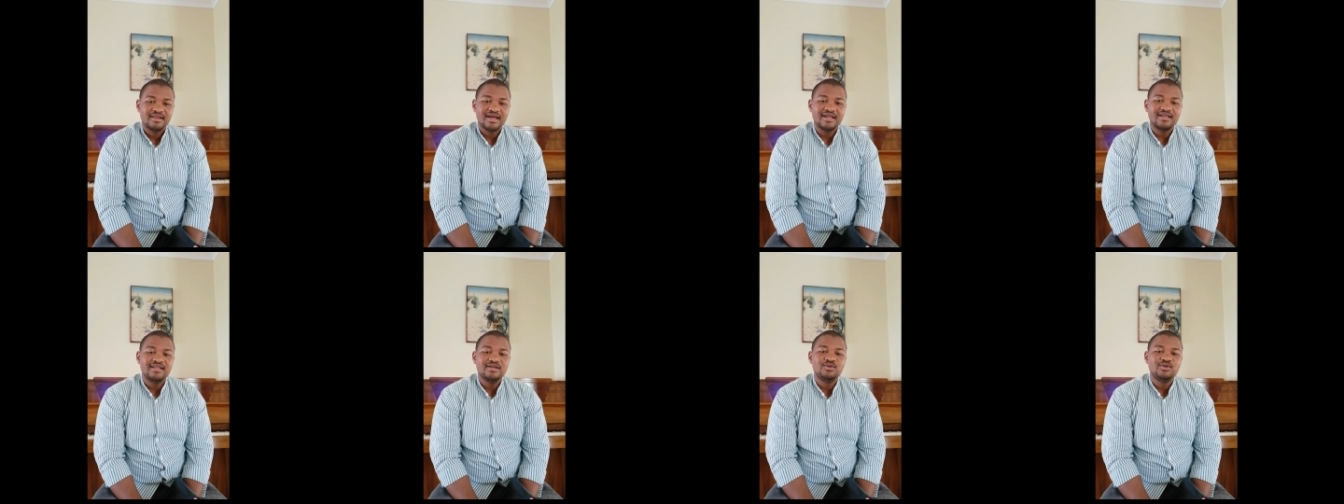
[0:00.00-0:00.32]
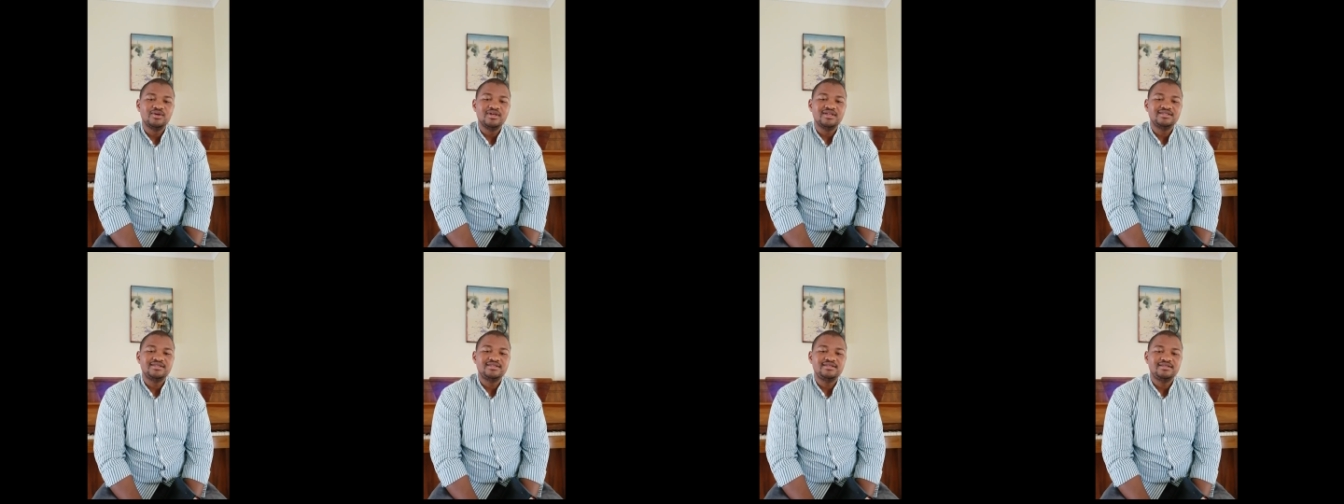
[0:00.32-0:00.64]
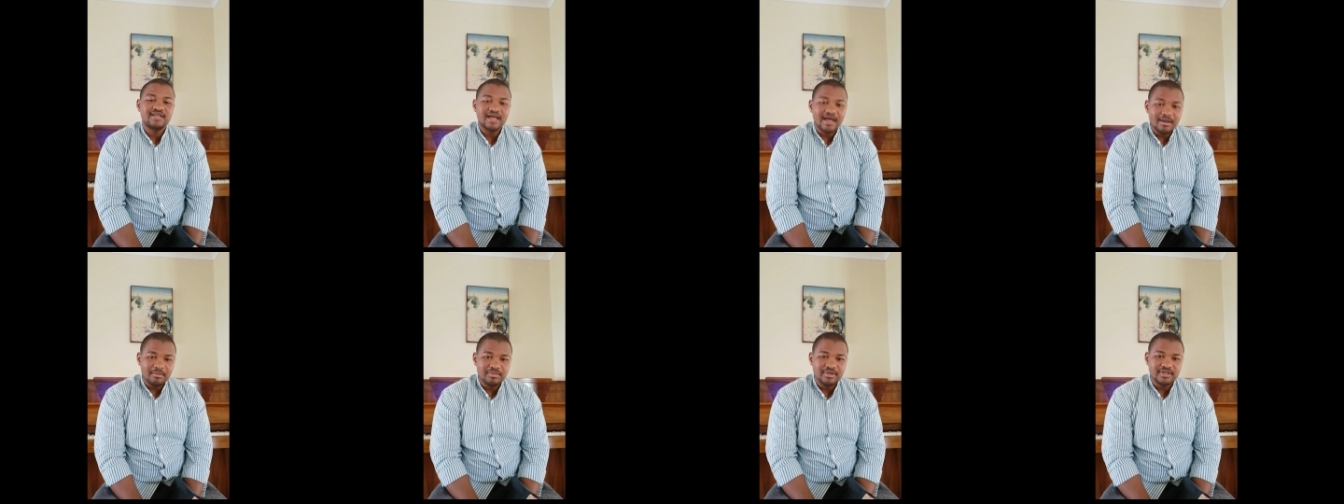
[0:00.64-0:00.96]
that he will
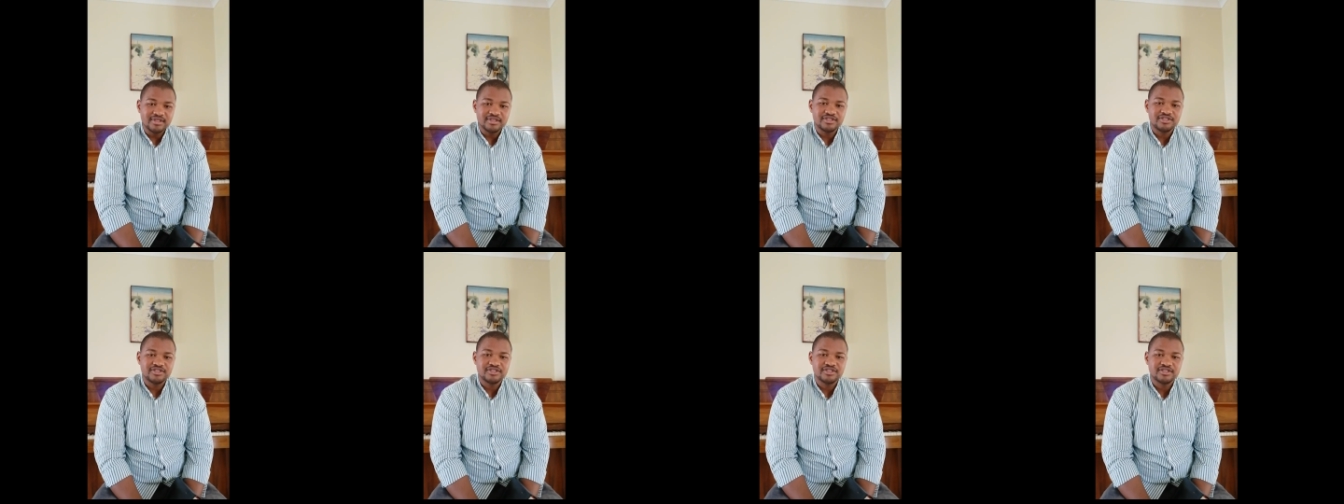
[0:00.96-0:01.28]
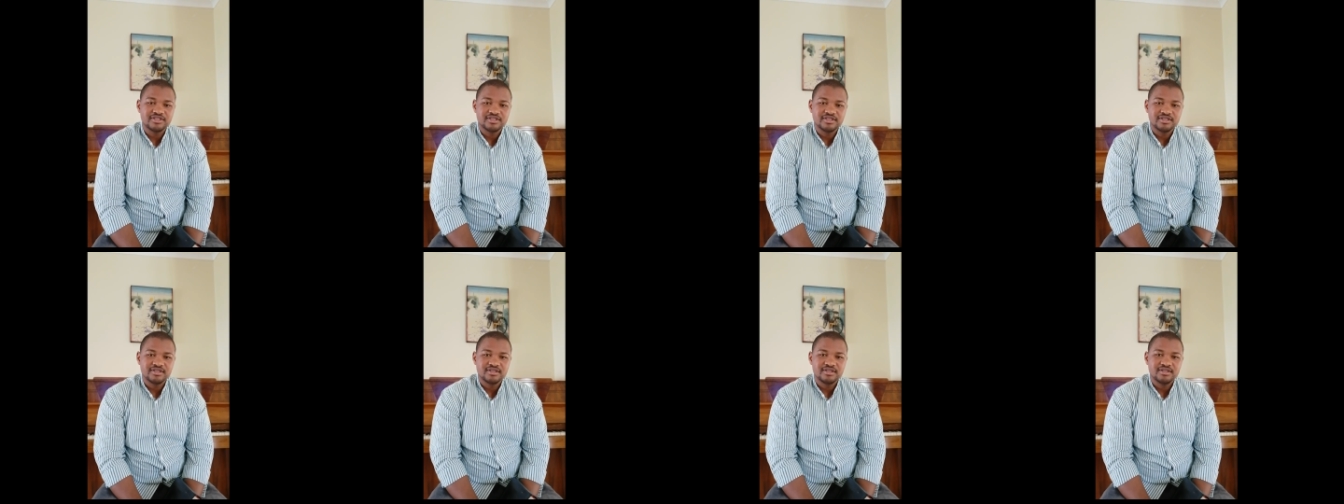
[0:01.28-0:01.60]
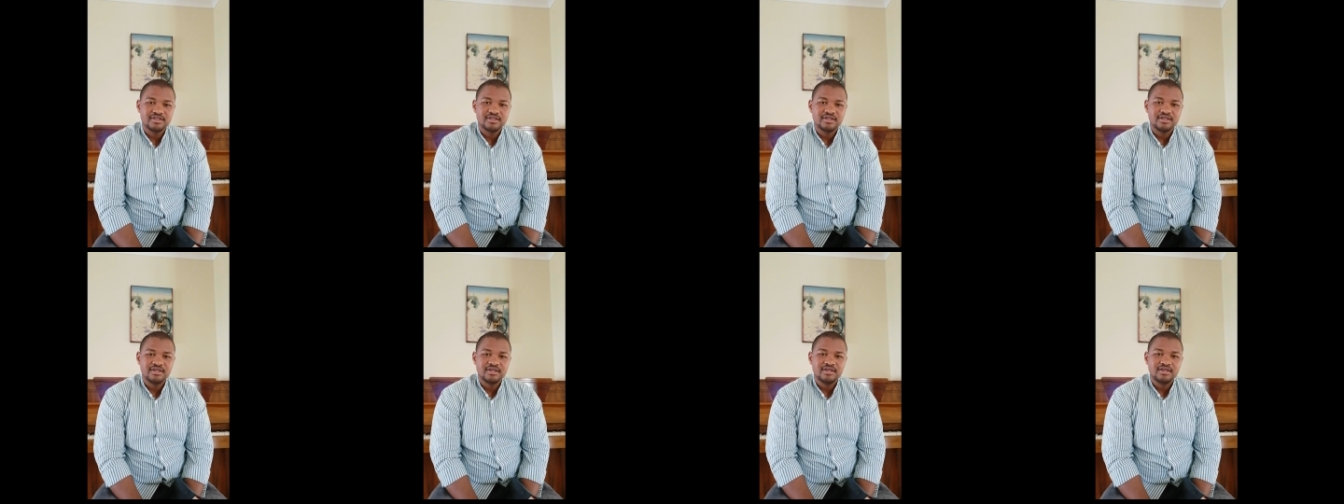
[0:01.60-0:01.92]
establish
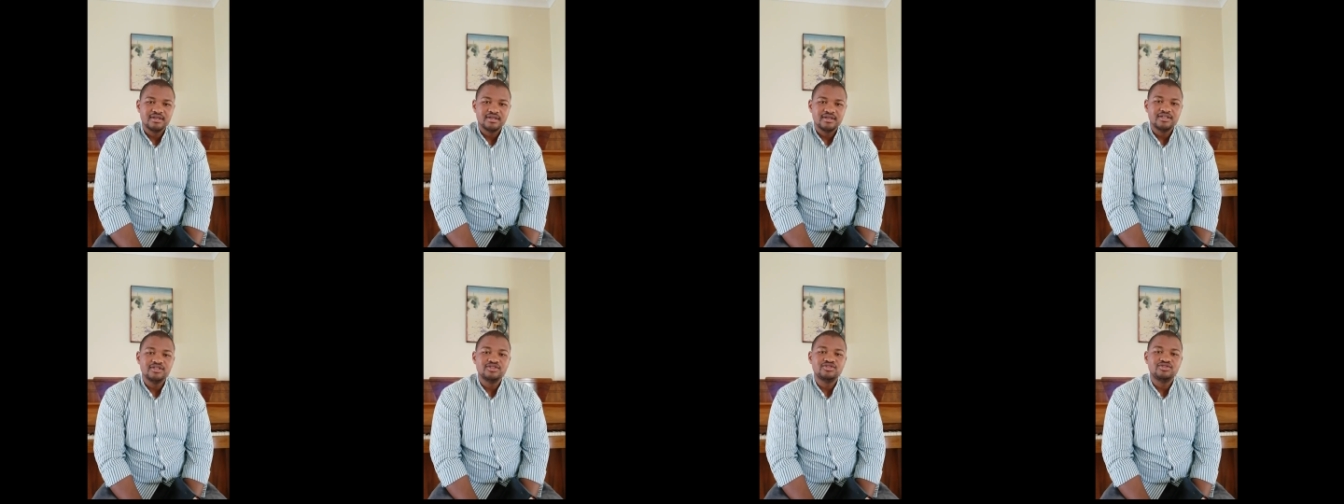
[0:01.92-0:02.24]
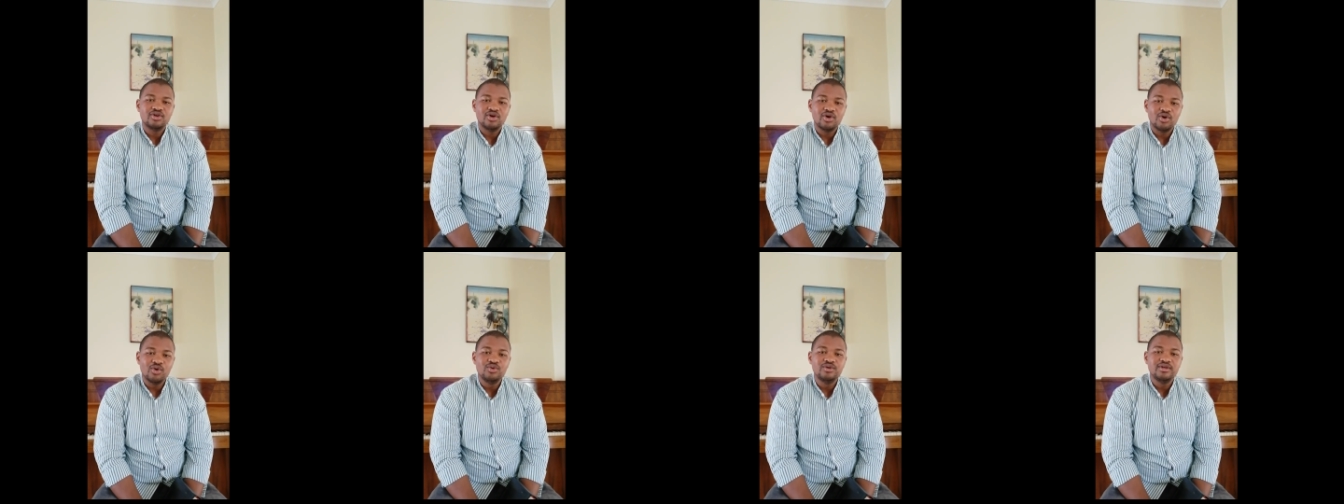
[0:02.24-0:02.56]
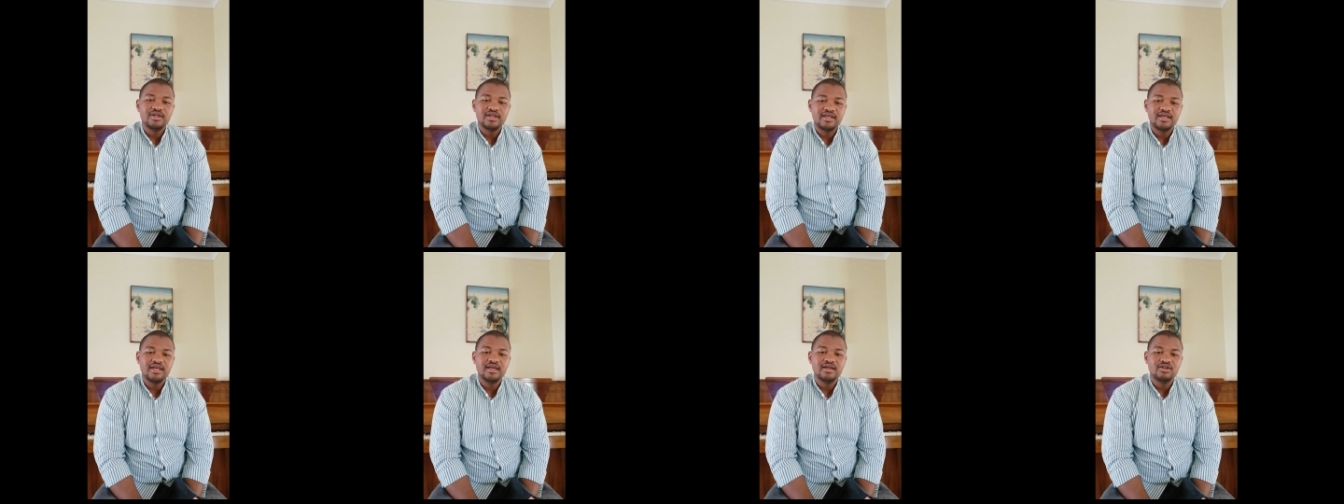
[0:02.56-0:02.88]
his
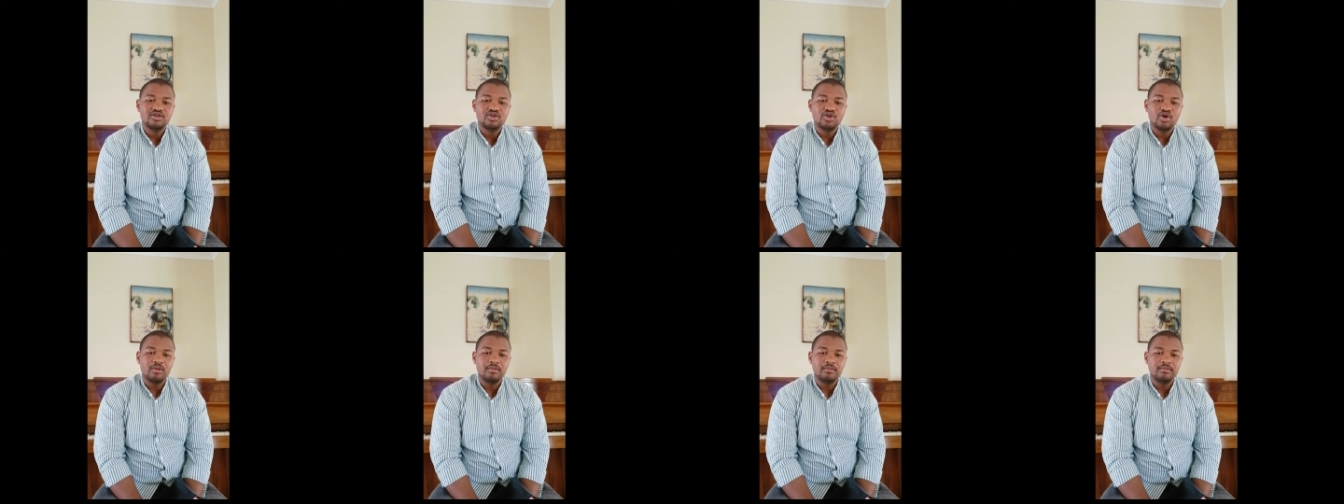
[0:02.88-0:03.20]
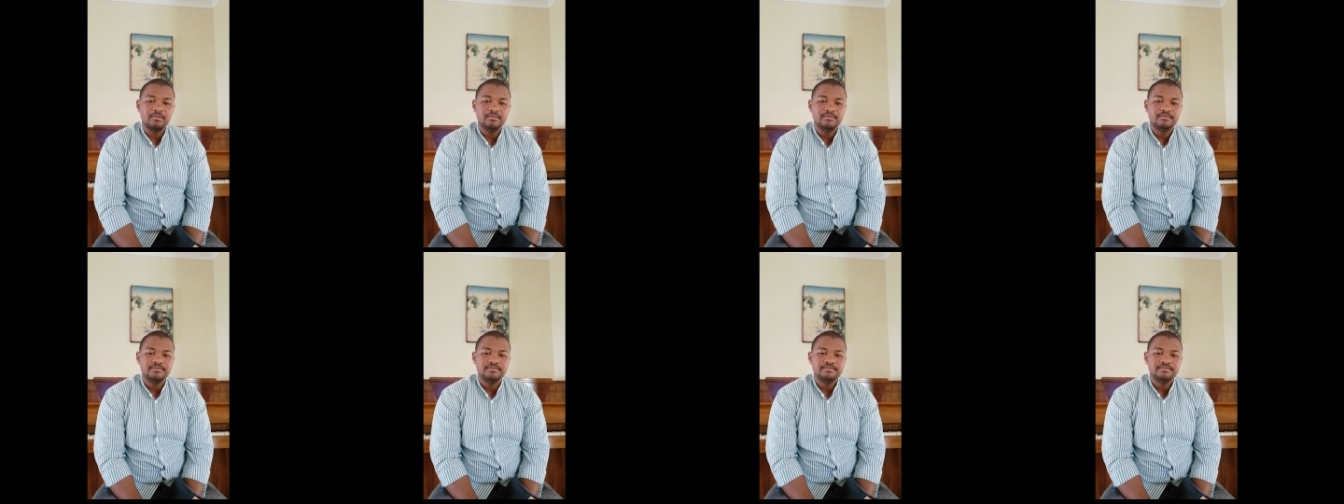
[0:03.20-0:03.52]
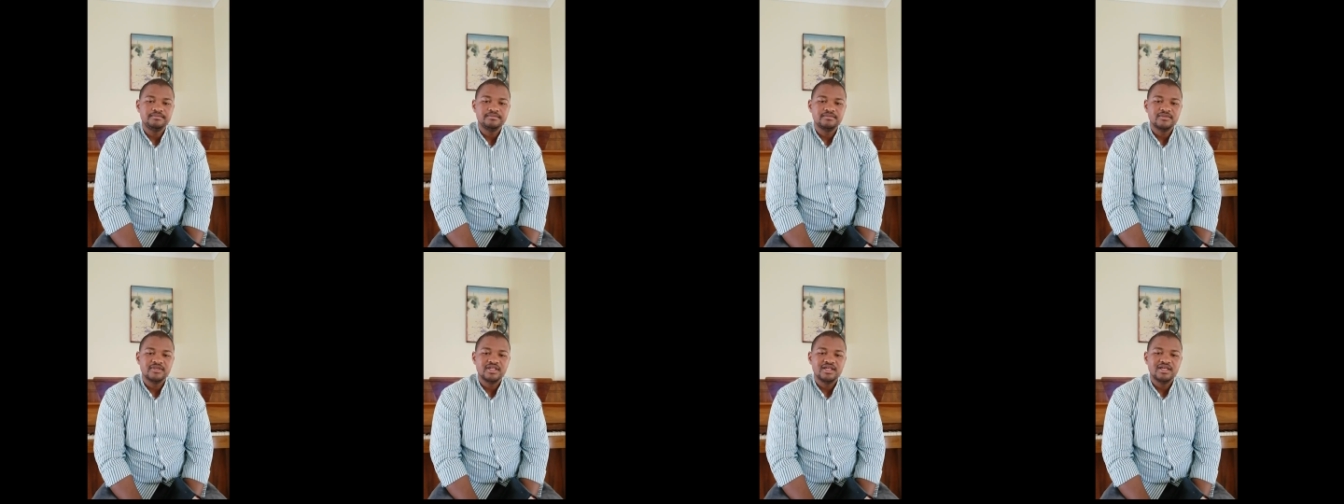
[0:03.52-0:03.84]
own kingdom
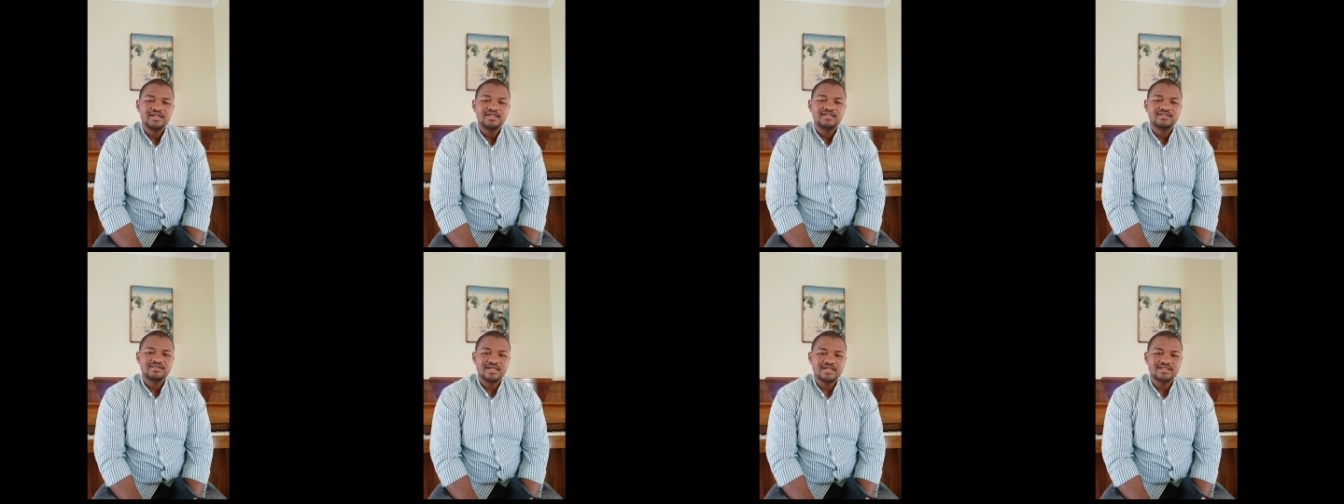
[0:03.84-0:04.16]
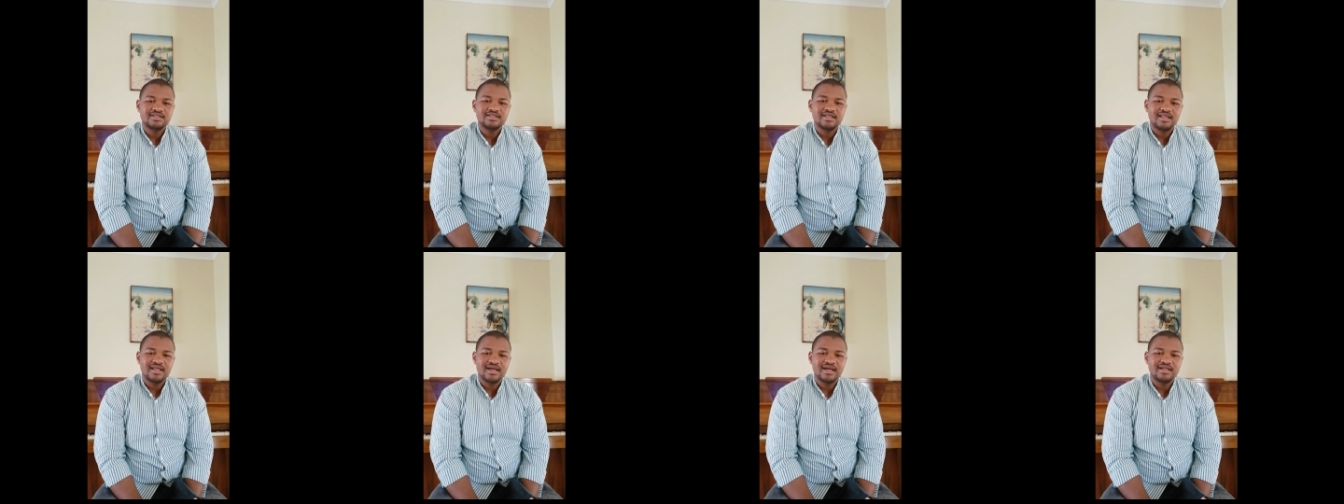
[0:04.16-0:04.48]
such